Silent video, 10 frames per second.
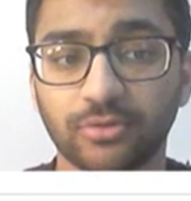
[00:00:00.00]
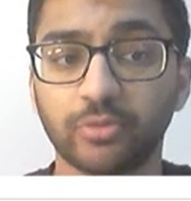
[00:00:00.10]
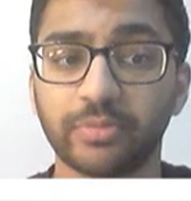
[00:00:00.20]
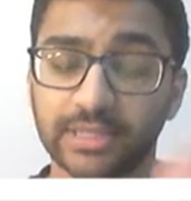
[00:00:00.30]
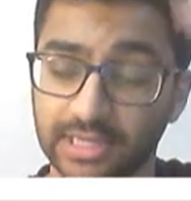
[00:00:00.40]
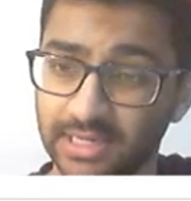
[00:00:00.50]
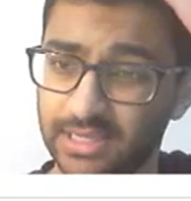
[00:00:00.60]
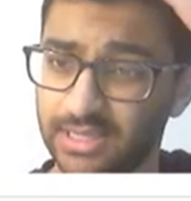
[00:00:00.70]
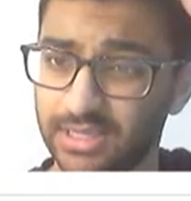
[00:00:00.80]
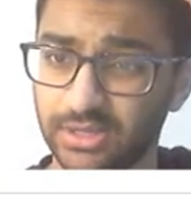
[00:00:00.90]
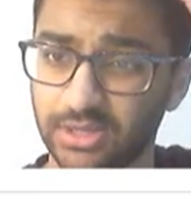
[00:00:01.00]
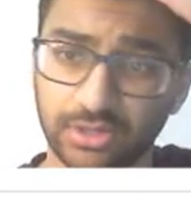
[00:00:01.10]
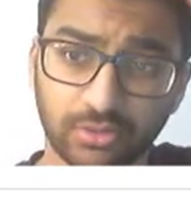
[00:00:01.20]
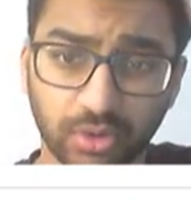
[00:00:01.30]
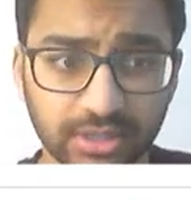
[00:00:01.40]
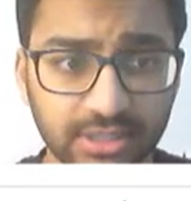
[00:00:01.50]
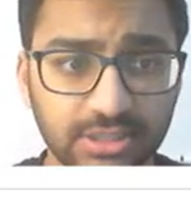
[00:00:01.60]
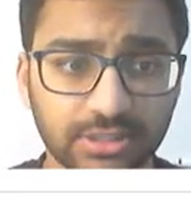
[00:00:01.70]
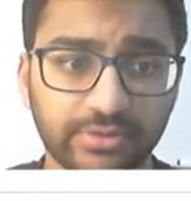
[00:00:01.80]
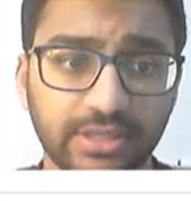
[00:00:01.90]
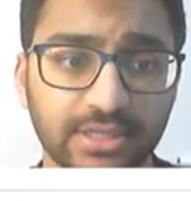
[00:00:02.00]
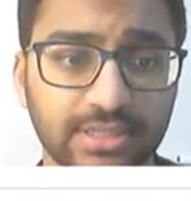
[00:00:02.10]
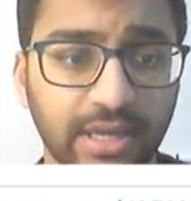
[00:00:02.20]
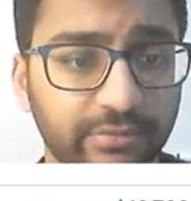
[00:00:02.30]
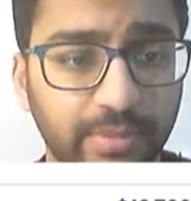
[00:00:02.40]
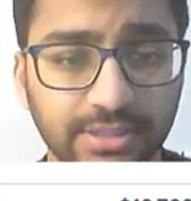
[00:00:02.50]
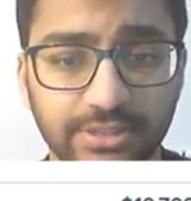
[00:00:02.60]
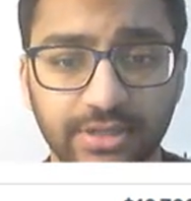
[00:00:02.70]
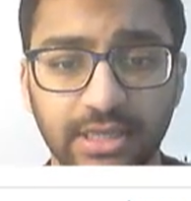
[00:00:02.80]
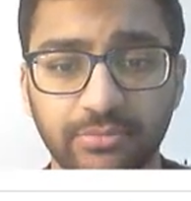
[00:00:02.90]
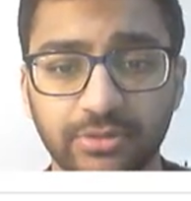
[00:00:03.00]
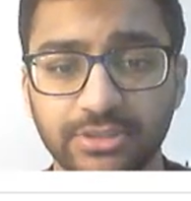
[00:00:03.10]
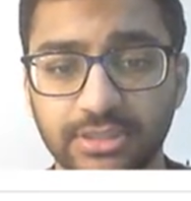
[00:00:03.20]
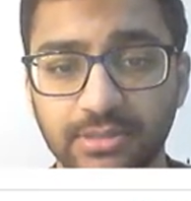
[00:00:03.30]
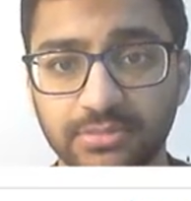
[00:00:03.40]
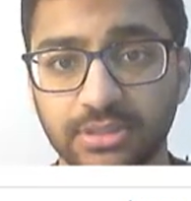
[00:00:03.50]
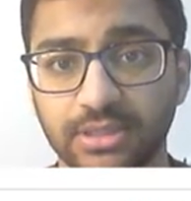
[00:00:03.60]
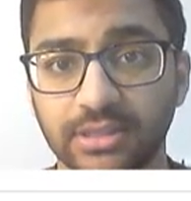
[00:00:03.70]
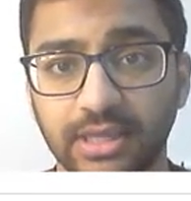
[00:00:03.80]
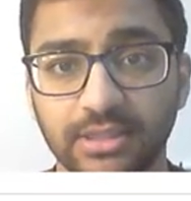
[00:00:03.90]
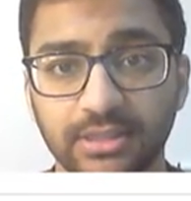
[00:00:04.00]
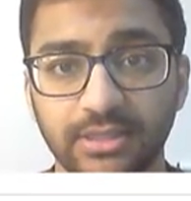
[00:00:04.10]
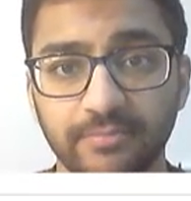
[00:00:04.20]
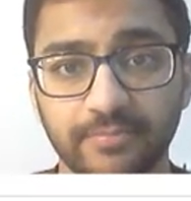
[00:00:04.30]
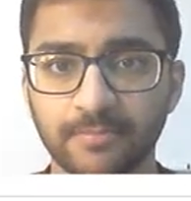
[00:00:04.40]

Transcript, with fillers: hoping that you know one of these three doesn't have a monster game, which seems unlikely.